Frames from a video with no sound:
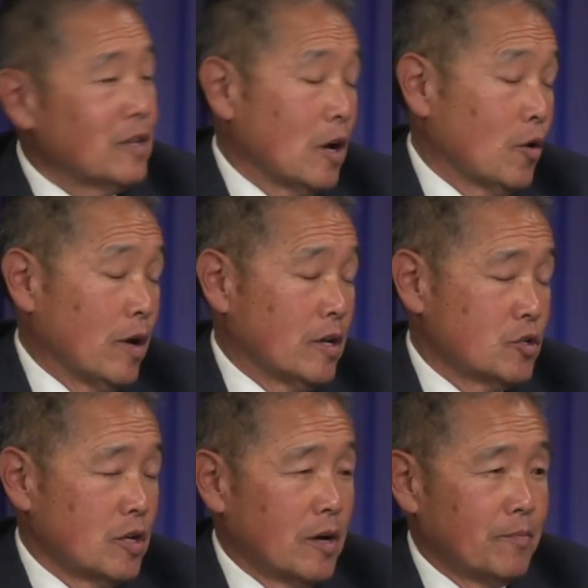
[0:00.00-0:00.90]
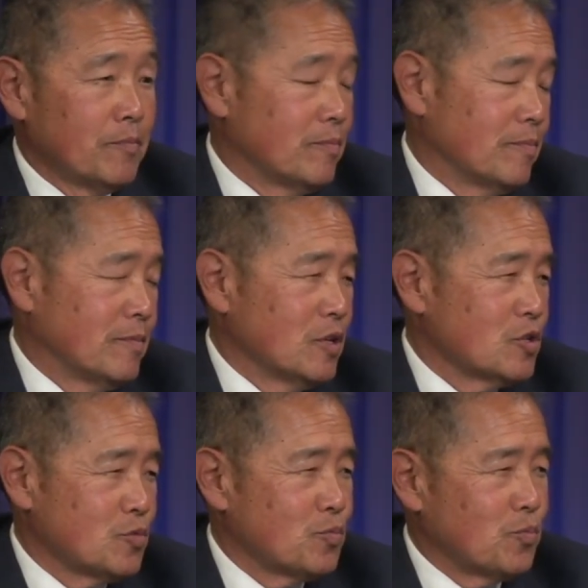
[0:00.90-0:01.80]
Now, has um,
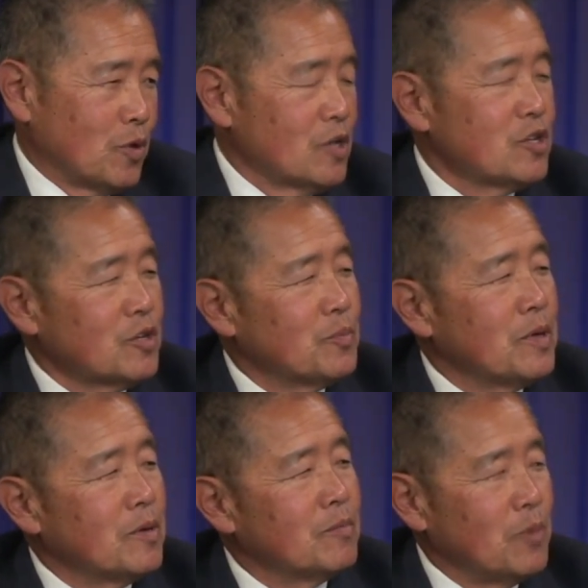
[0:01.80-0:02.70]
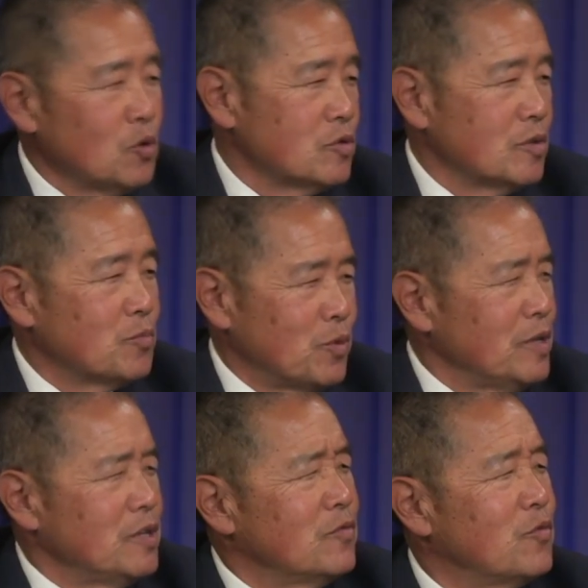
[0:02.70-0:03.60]
this project been posted,
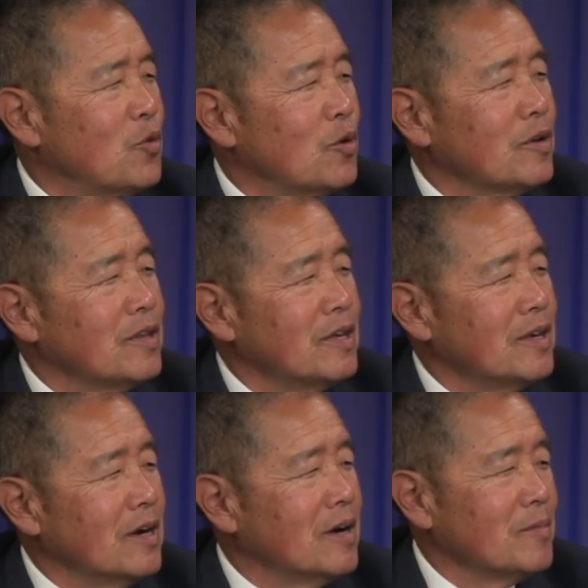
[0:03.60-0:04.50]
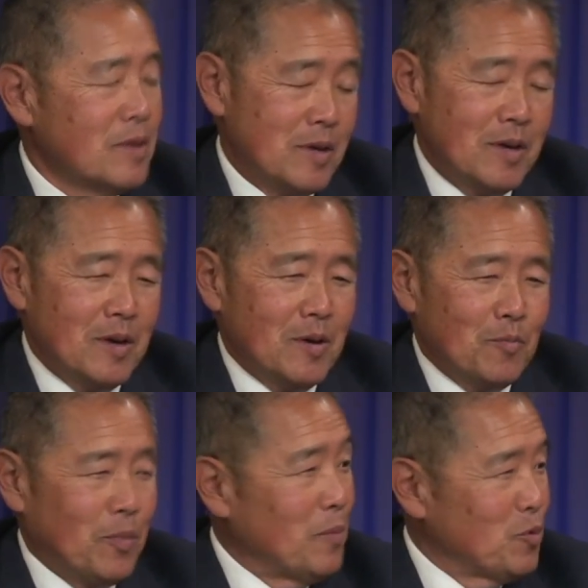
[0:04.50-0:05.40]
printed for the uh,
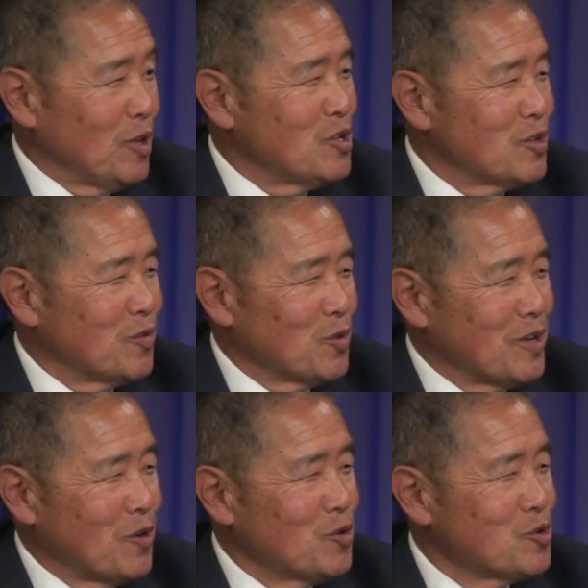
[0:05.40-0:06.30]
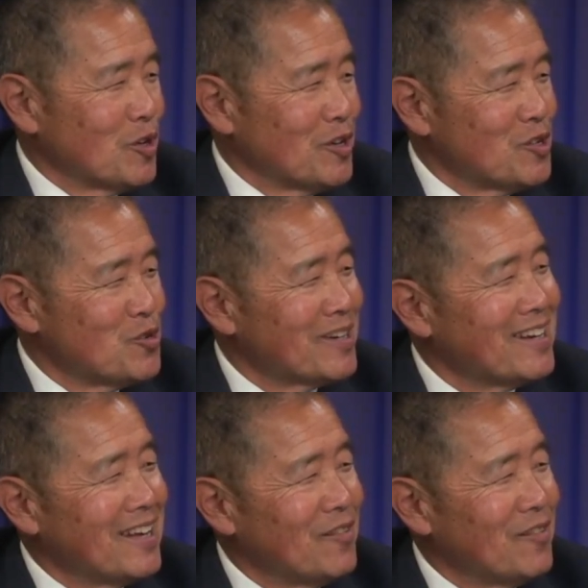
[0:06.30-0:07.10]
population of Rotarians in our district?